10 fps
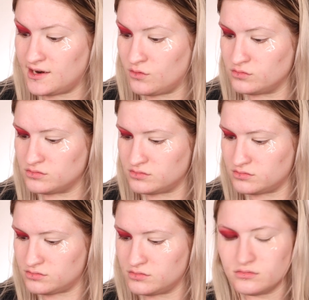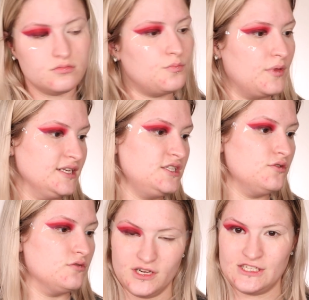I don't. Bless
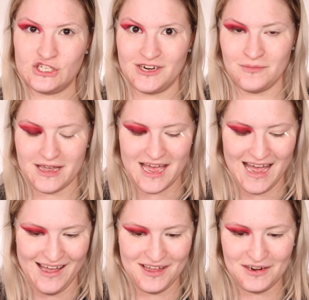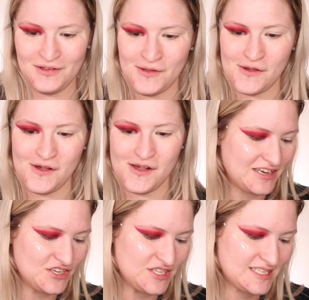you. You guys just hear my cat?
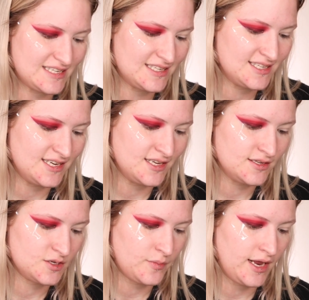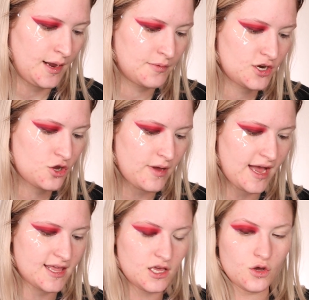He just sneezed. But I'm gonna go
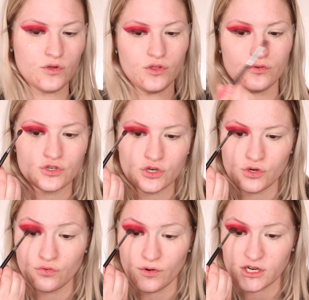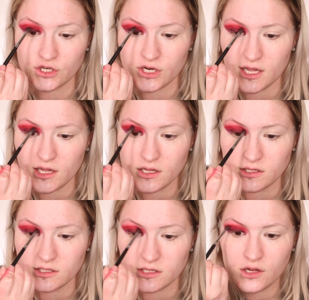back in with those two red
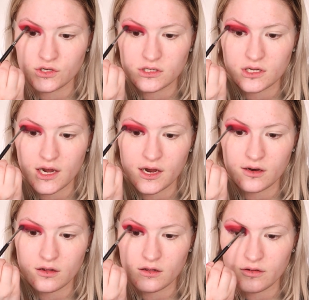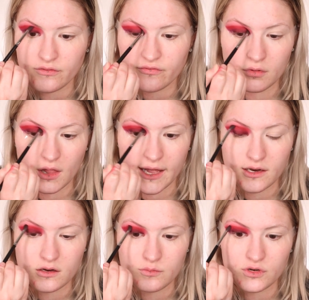shades and just kind of
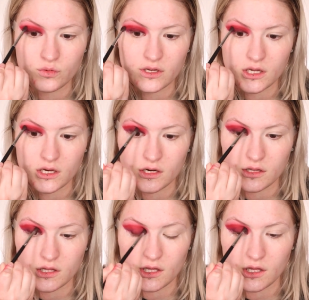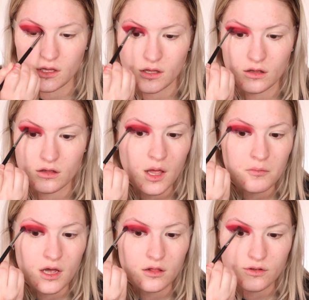blend between the
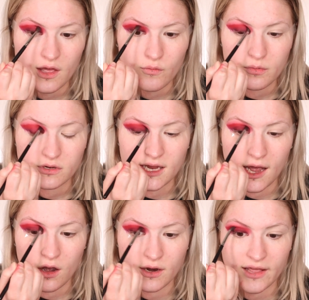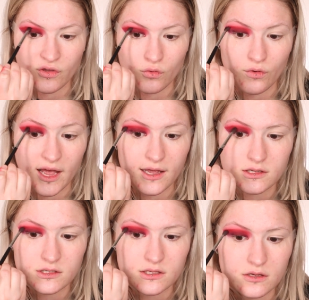plum color that we put down and the
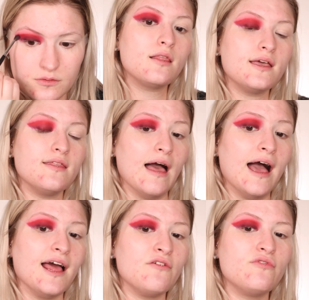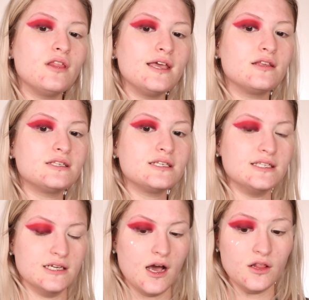reds, kind of like that. I feel like this
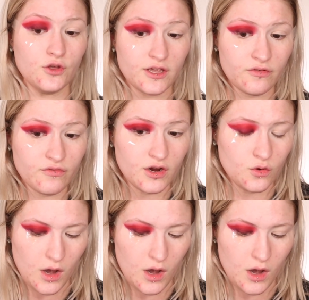is not looking very